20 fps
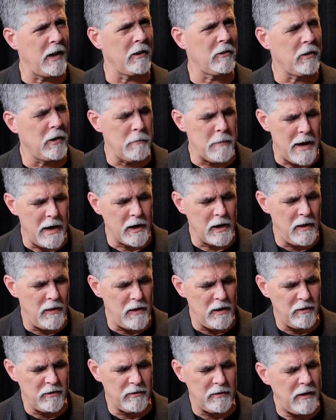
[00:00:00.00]
actually, Mac, in
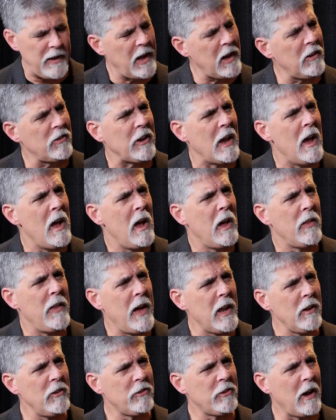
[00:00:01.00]
this, and that is
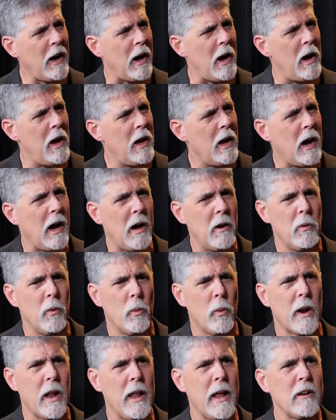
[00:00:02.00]

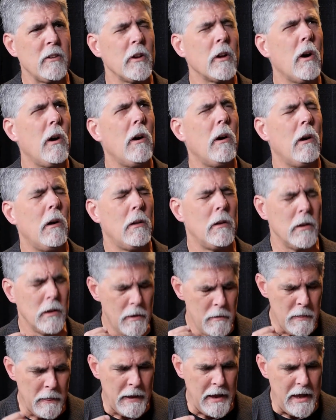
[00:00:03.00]
what I like to call
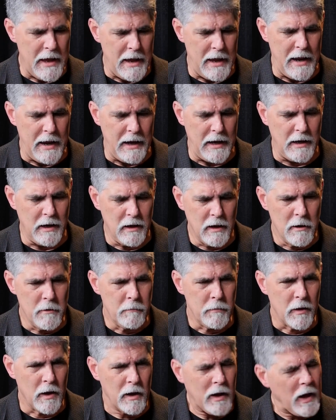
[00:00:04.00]
a
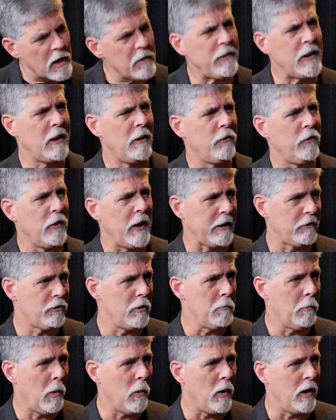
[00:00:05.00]
kind of an
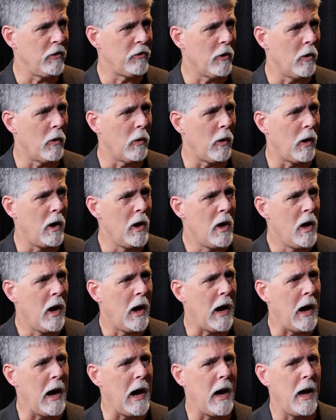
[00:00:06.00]
inflection point or
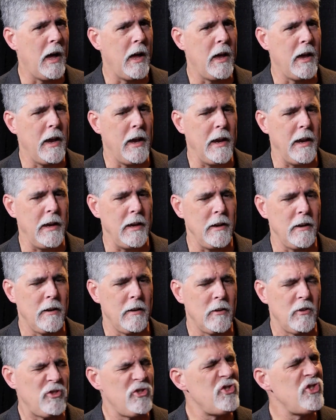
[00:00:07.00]
a
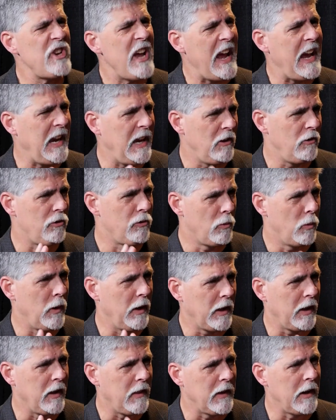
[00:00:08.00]
change,
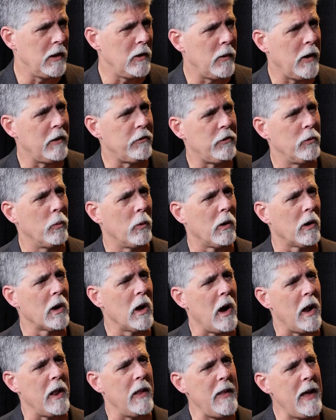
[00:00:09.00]
really, that you have to work
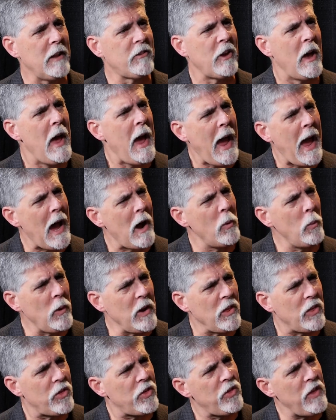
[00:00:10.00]
on. And that's how
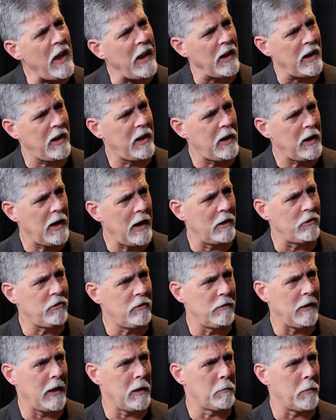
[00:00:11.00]
we think as
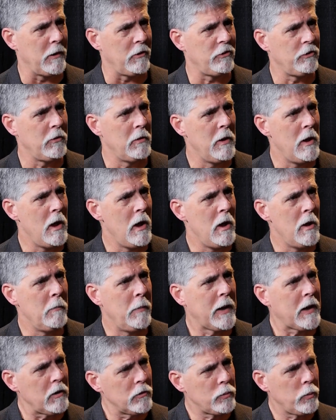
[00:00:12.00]
developers.
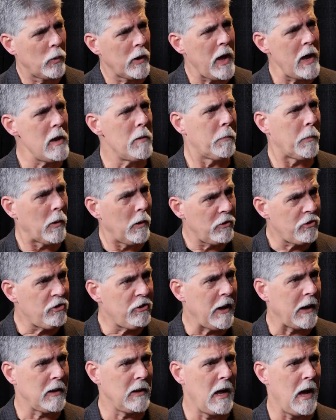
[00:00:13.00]
Because when I approach
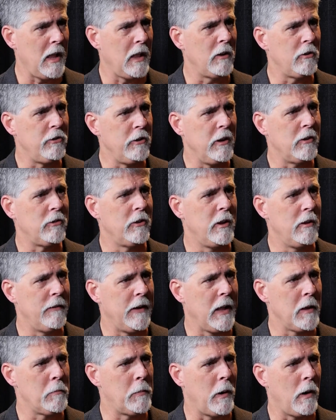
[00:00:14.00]
technology as a
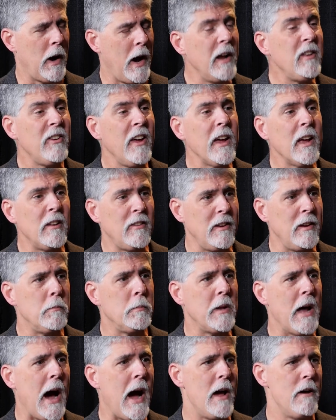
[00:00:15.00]
developer, I take a deep
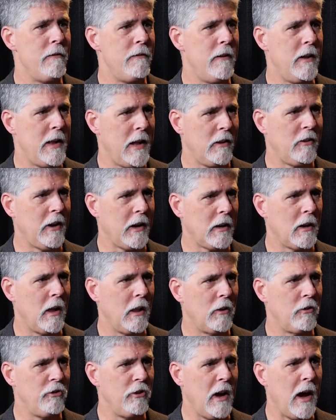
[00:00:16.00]
dive in that
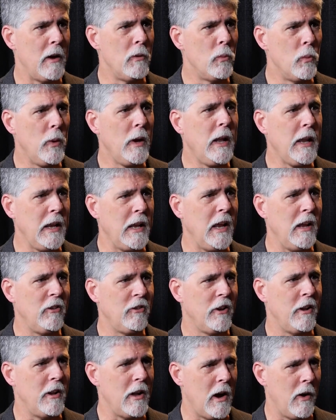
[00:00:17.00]
technology. I really need
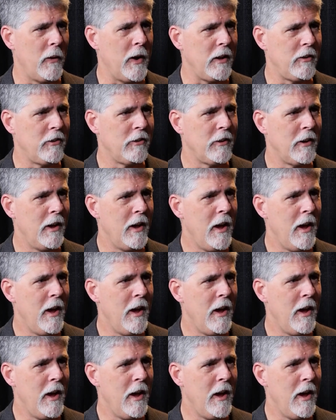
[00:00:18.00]
to know it.